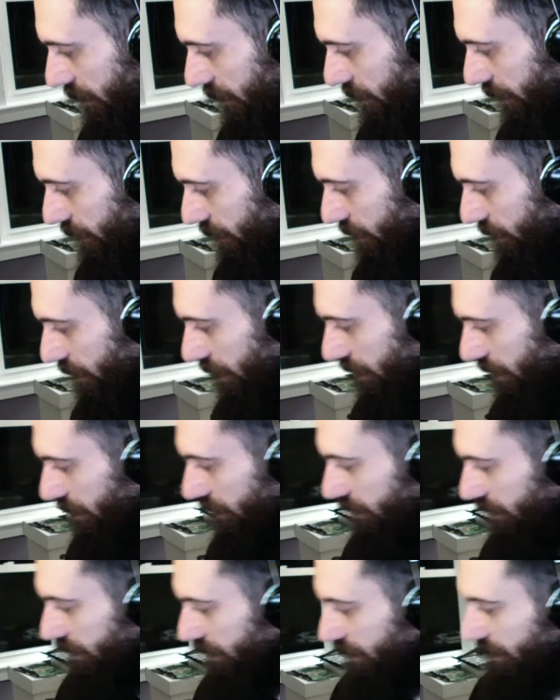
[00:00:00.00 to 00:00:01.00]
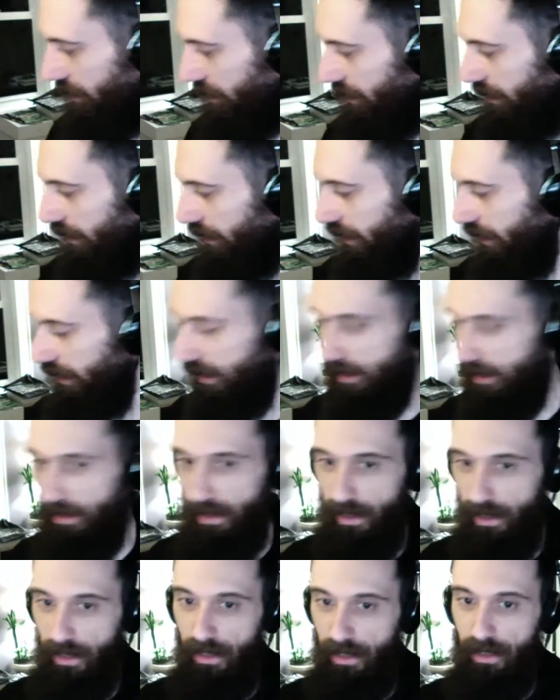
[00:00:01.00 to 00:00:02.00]
Jeff Shaw, and
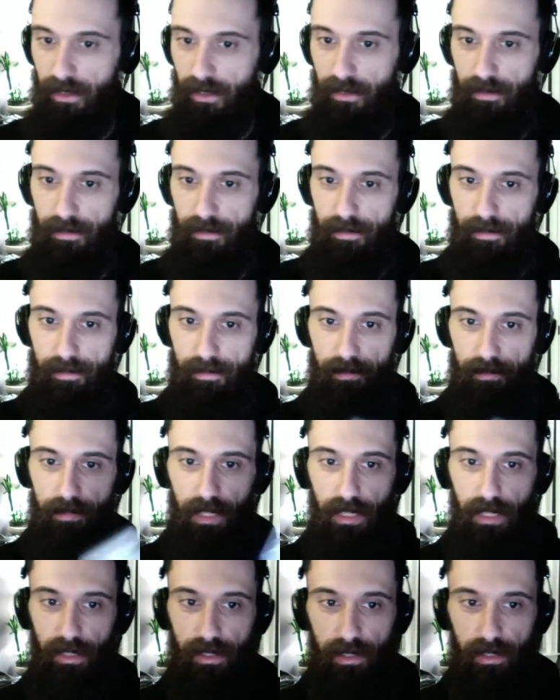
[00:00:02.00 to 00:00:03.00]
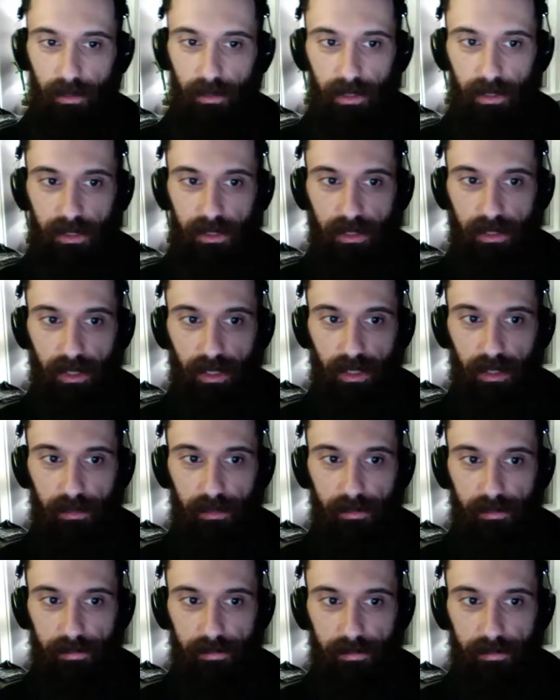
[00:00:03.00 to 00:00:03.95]
it was. I